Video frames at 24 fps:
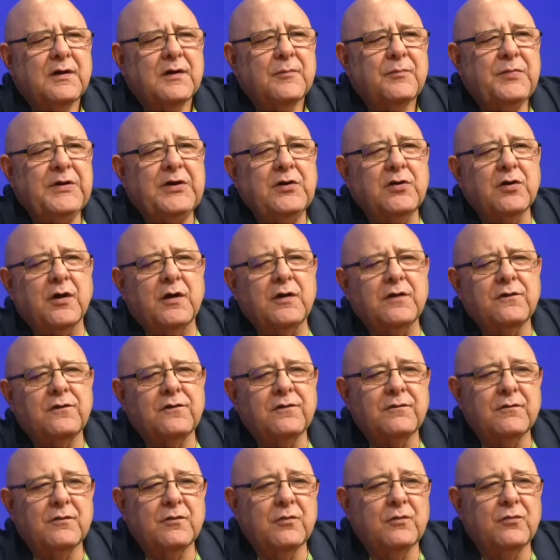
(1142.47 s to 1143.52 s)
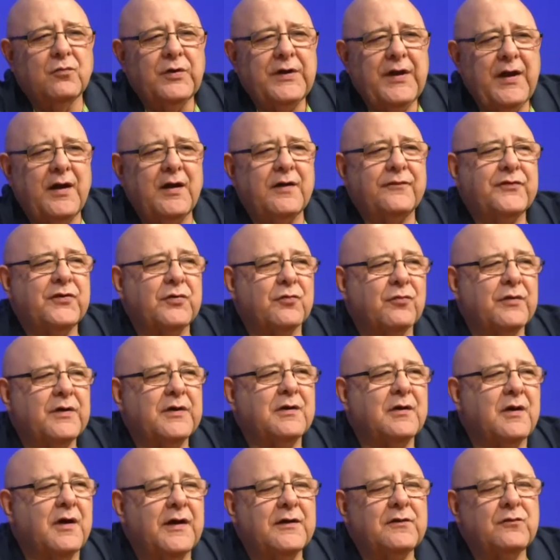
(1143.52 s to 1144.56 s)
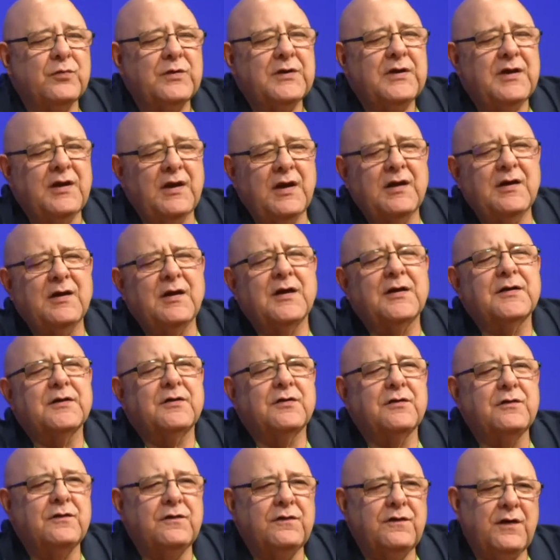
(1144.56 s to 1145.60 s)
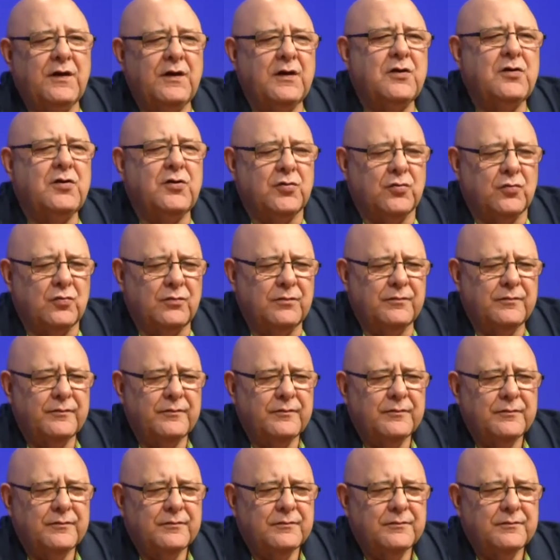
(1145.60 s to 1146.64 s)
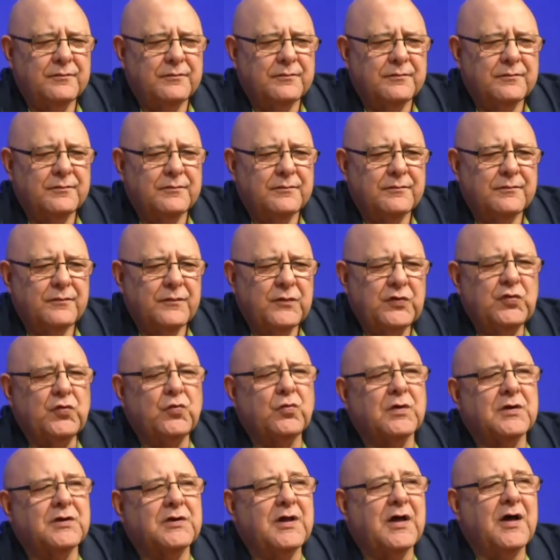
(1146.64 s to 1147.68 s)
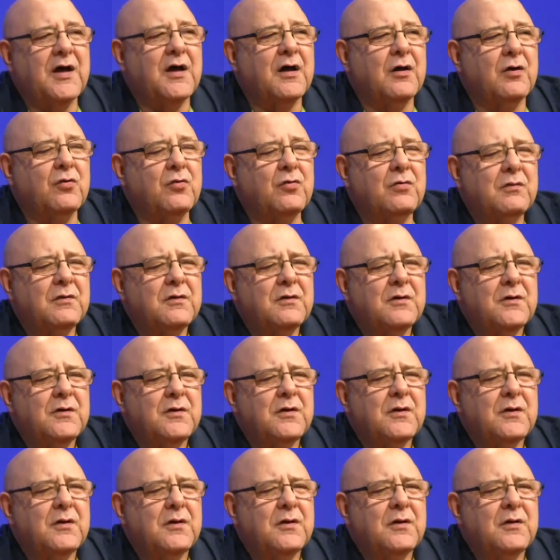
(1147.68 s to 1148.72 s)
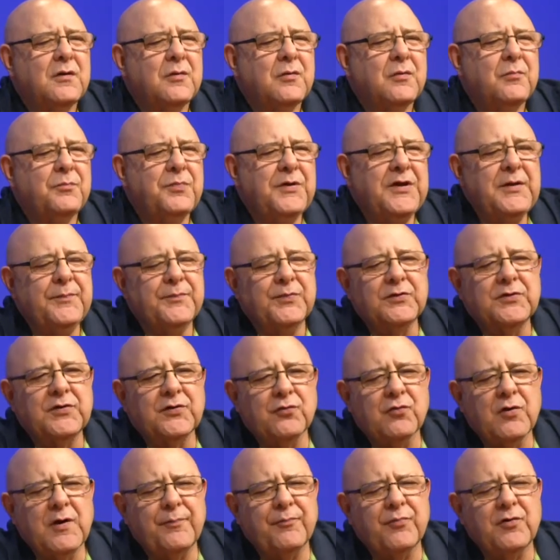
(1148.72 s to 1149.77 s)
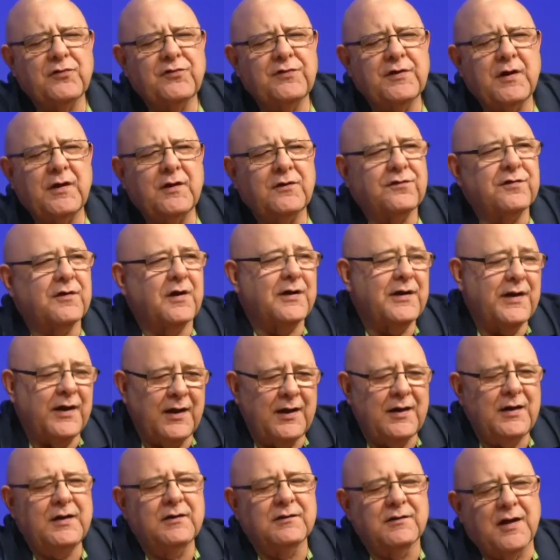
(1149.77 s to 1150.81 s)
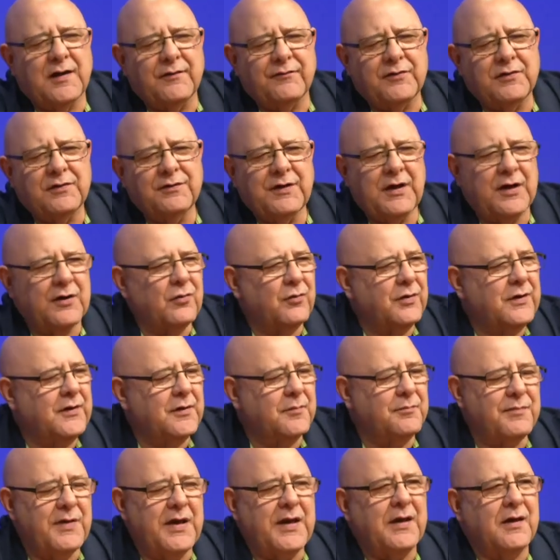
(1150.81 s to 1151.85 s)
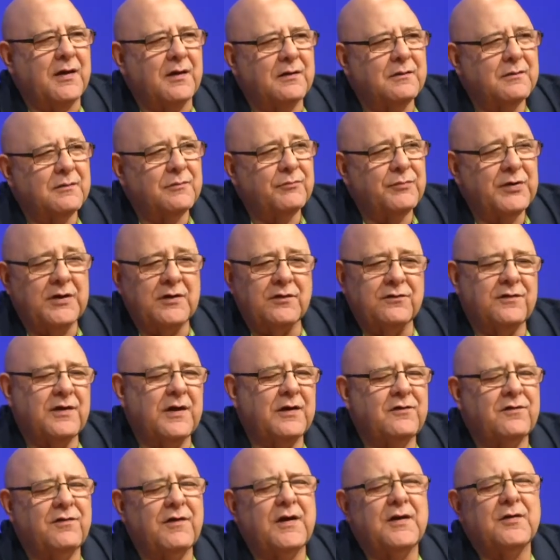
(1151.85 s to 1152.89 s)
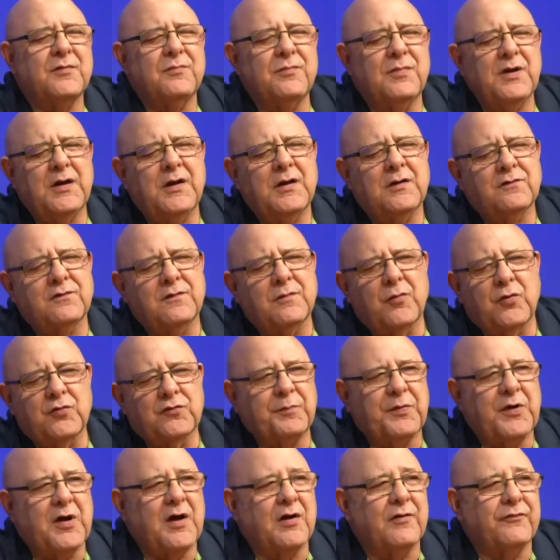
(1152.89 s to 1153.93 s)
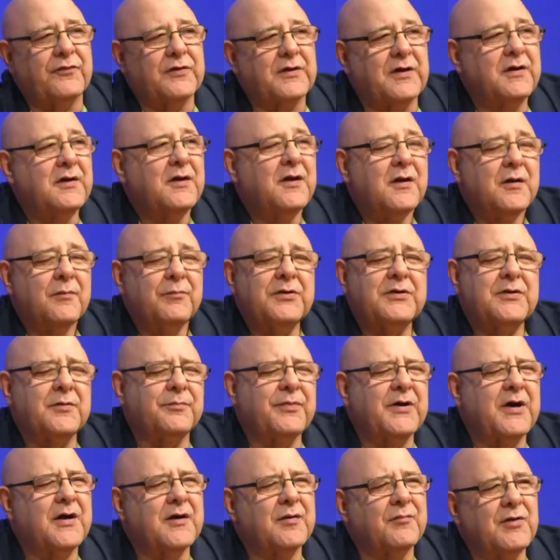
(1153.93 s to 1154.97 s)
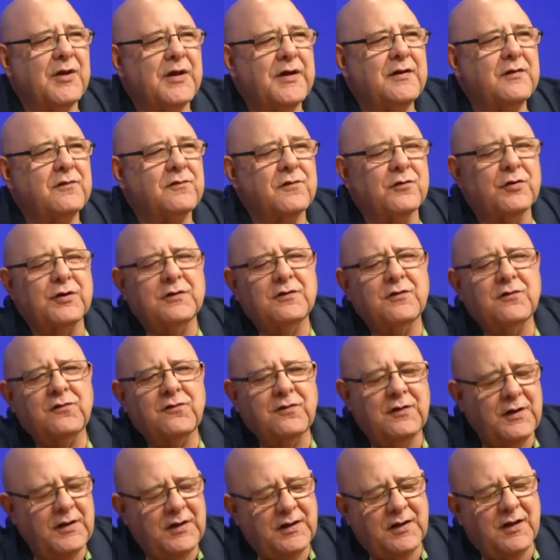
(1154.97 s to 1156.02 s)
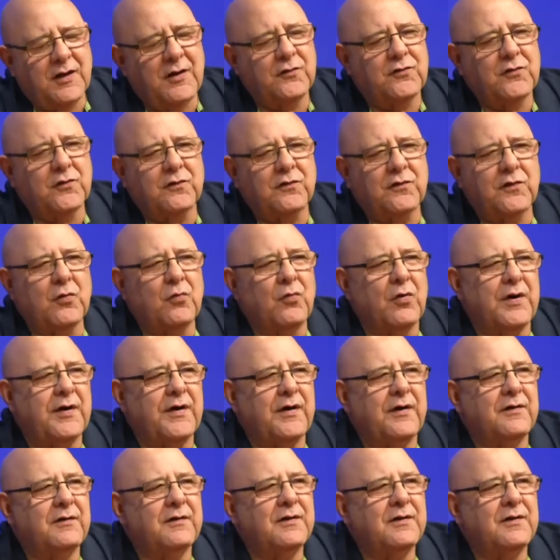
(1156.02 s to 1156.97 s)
Because we have to realize we cannot continue to allow people to represent us on any level, not only the mayor, because they say the mayor is the most powerful, but the bottom line is, look, the city council is the one that,